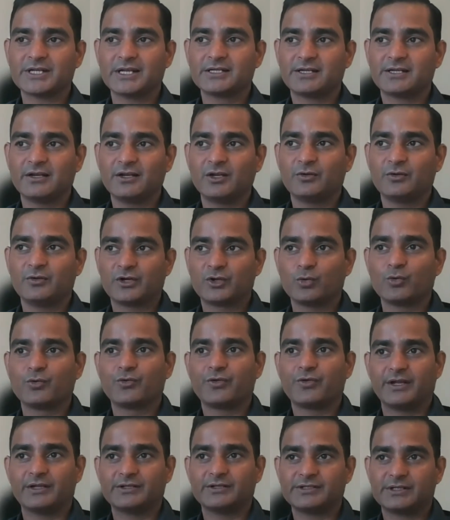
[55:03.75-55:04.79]
I'll tell you the 2
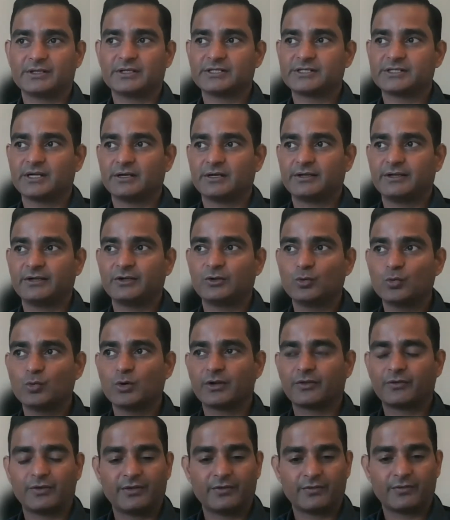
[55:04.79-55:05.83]
things in consulting, 2
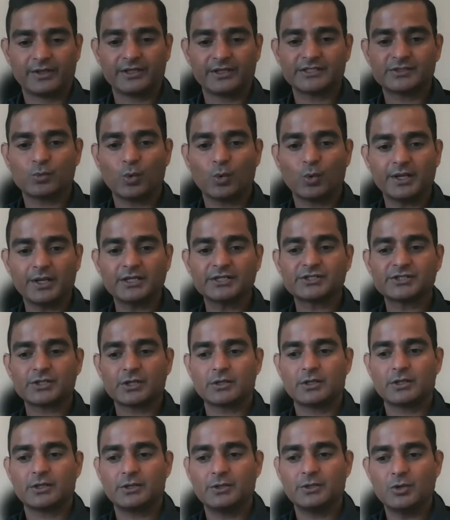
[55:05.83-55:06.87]
or 3 things. One is
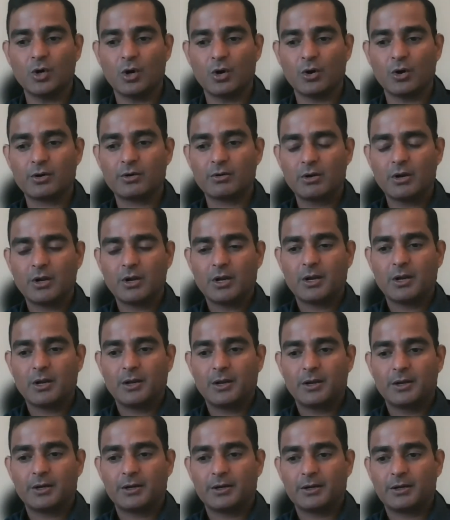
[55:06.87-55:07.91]
your
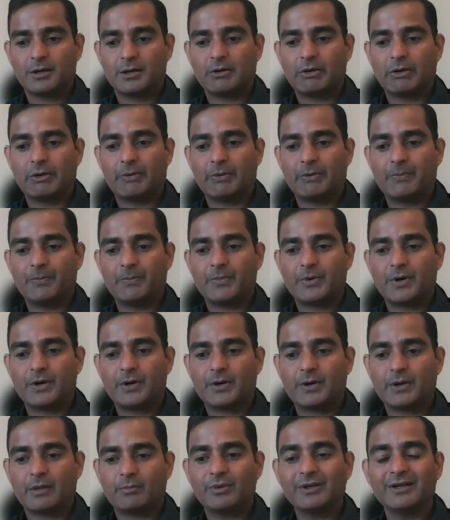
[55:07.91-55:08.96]

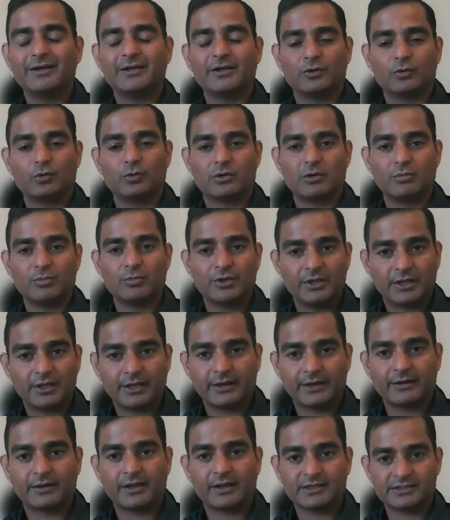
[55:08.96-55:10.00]
ability to
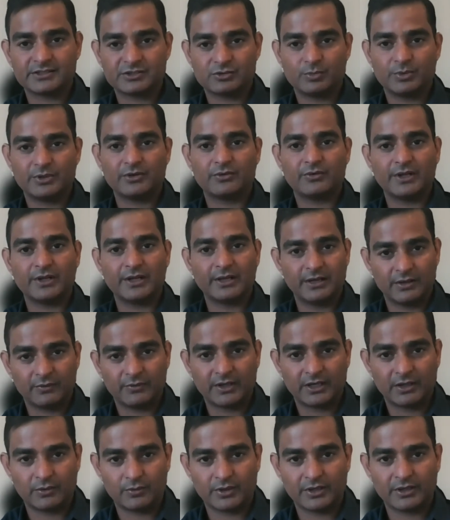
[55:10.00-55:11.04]
communicate has to be really
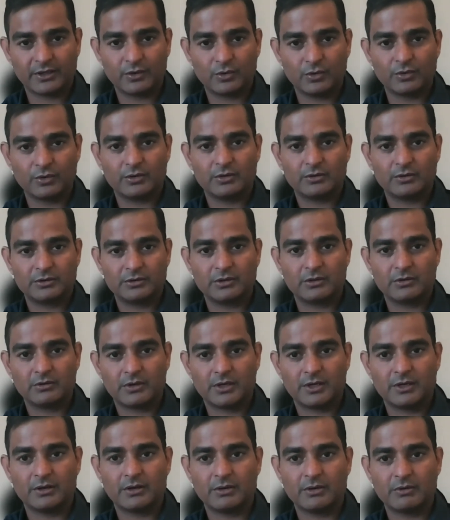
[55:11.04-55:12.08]
very, very good, you know,
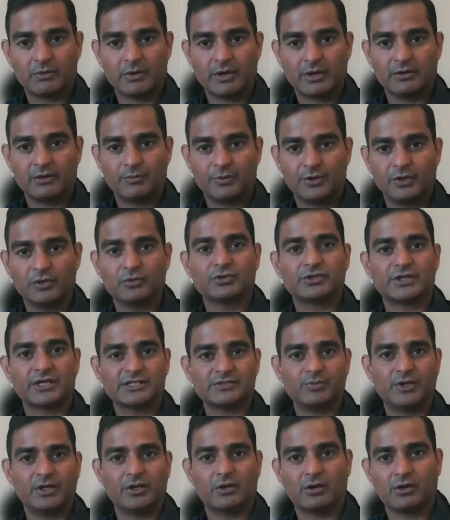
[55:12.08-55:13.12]
and Piyush has
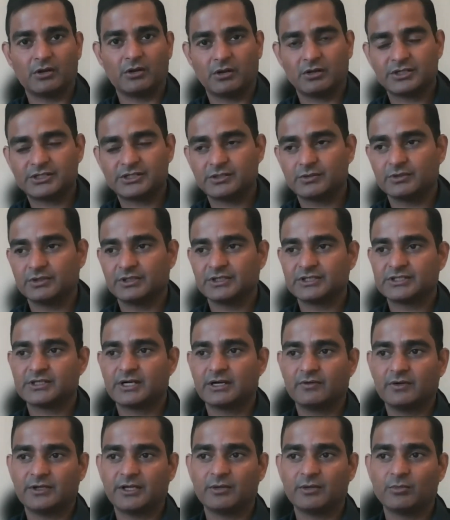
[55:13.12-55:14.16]
been also on this
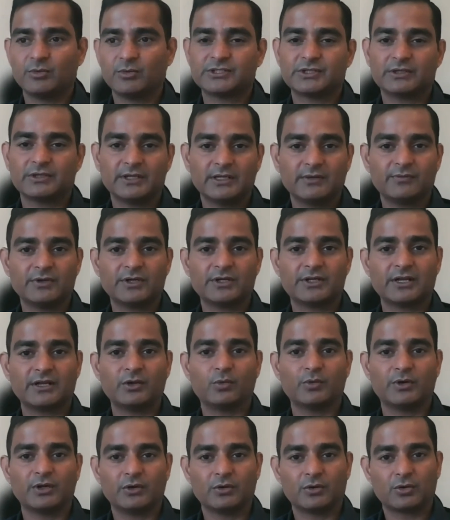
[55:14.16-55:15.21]
side of the table. So he will tell
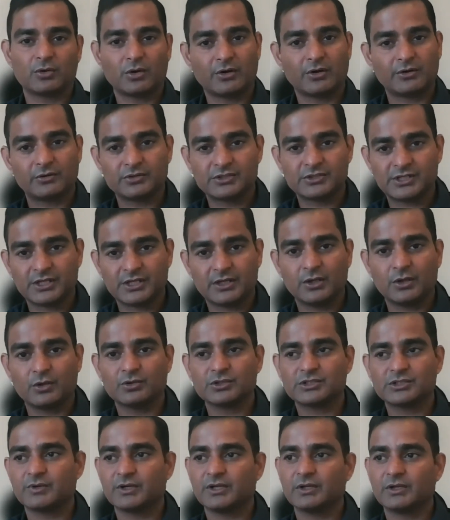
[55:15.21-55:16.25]
you when you talk to
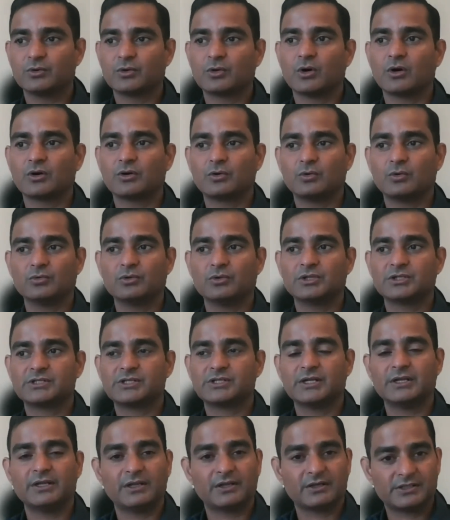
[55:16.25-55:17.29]
CEOs, when you talk to the
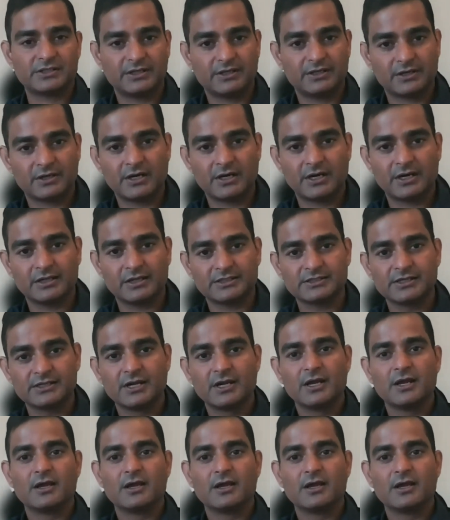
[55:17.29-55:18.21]
senior guys,